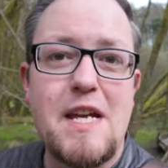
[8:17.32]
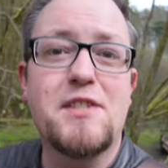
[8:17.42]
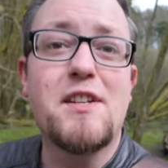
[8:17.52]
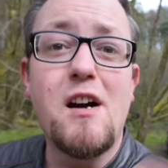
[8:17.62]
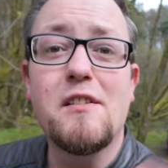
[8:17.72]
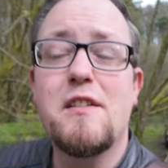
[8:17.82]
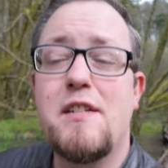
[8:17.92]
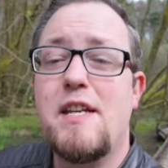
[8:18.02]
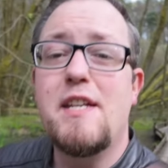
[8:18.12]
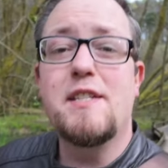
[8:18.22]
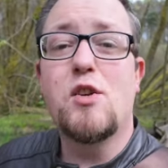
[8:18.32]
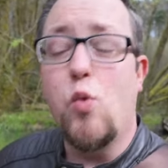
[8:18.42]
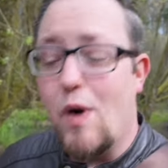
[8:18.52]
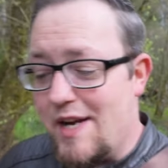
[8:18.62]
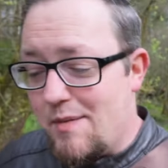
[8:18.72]
Now, Scotland is
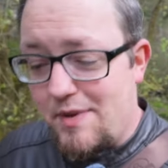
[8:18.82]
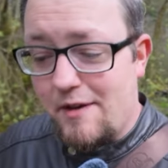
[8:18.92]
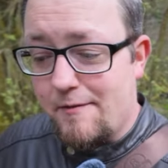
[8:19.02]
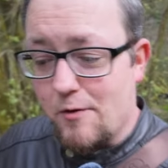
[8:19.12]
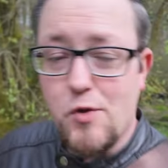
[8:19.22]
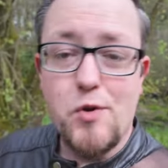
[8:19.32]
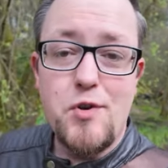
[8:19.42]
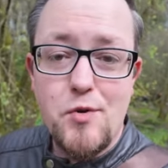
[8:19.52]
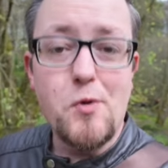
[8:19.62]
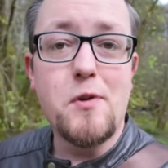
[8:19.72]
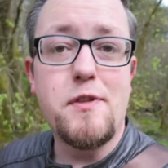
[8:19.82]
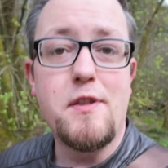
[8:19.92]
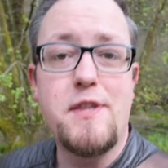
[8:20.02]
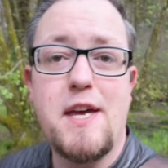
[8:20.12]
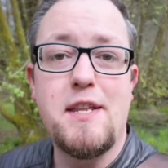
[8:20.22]
quite a bit further north
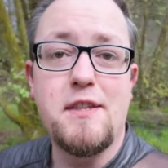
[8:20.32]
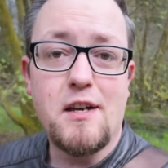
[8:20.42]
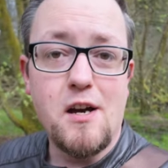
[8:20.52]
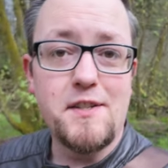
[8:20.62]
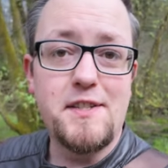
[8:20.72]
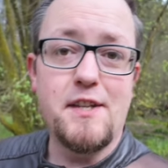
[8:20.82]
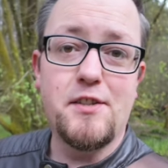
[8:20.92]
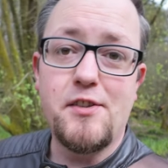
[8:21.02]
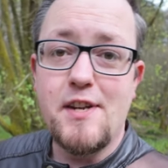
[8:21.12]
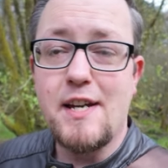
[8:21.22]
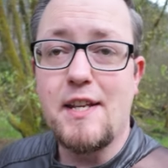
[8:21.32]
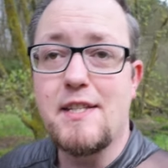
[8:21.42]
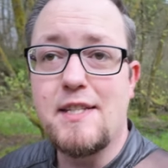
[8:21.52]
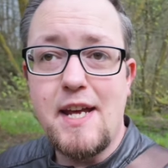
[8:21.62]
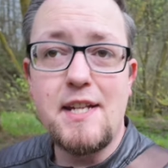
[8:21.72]
than the continental
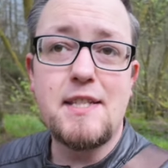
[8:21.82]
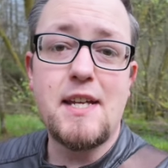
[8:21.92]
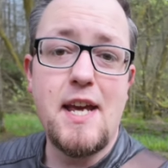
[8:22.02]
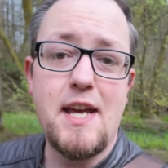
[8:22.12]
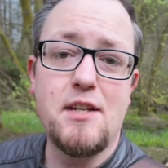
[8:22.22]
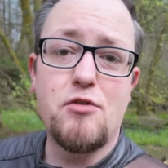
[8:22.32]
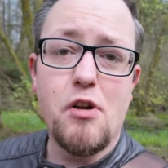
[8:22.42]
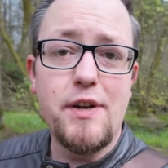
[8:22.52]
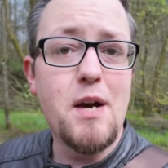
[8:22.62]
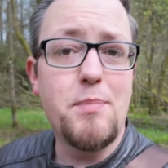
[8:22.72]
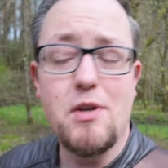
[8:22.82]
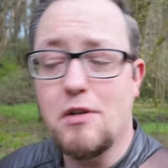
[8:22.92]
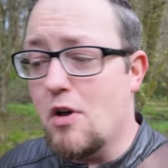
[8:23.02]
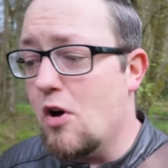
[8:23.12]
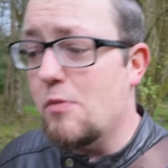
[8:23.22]
United States, and growing up in
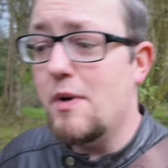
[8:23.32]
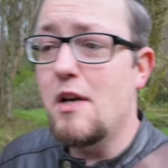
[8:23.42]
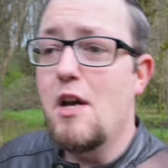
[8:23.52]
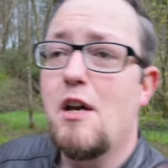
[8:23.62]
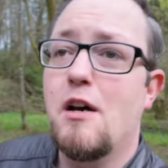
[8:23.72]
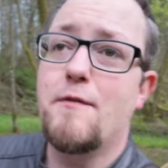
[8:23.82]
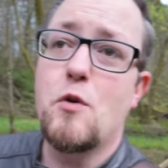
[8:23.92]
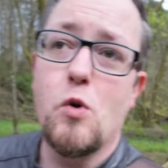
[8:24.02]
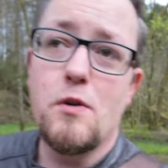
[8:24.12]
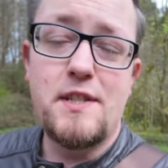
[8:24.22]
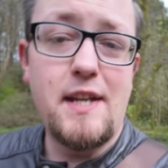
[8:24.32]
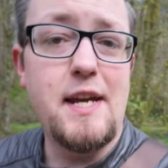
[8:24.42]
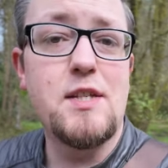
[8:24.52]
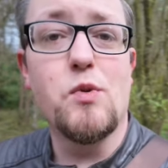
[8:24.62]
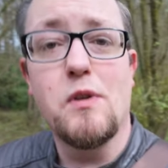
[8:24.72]
Oklahoma, of course,
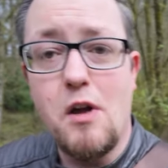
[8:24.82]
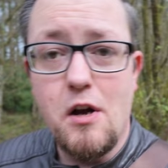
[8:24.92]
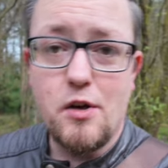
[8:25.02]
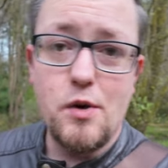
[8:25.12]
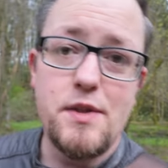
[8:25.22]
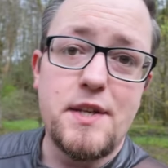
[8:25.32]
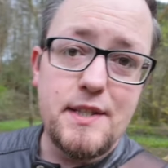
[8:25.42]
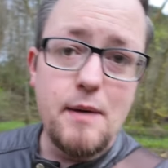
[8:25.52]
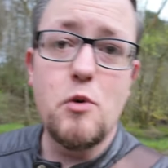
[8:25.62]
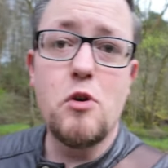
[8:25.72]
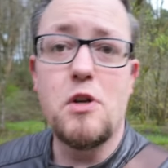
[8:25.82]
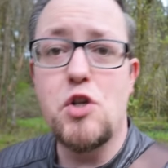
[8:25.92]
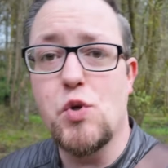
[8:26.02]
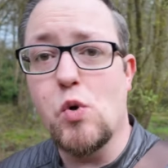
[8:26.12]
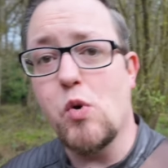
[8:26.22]
days were longer in the summer
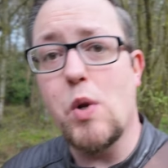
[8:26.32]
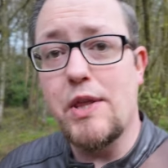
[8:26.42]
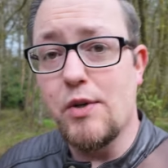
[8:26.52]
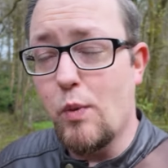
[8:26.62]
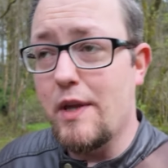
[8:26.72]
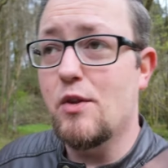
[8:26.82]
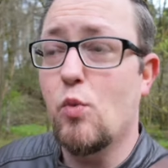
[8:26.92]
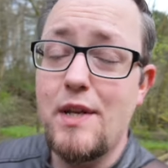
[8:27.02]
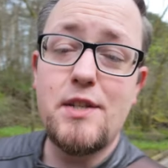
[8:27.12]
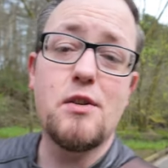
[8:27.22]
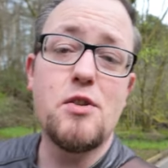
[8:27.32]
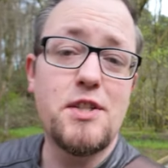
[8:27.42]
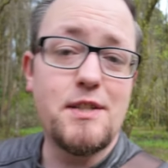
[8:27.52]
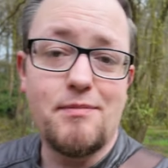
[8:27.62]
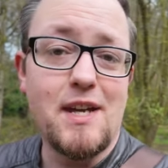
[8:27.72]
and shorter in the, winter,
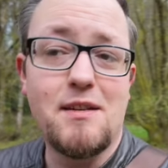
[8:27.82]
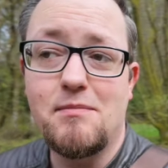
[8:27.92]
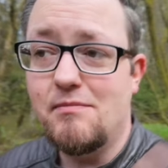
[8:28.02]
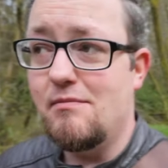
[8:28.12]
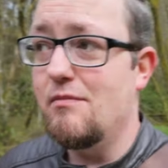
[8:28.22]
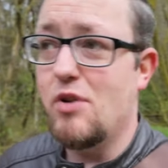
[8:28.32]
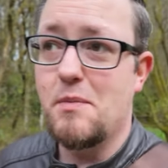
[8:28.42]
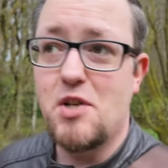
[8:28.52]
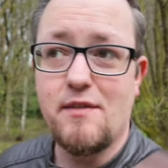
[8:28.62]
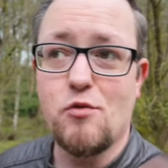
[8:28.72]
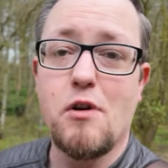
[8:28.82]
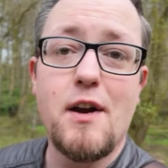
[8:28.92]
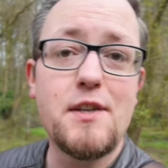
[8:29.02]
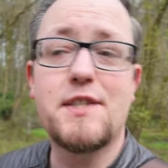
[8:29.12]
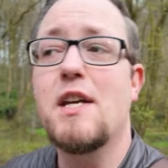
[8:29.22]
just like pretty much everywhere
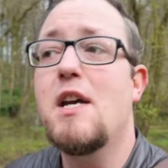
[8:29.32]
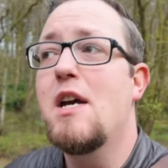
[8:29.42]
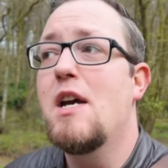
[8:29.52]
else.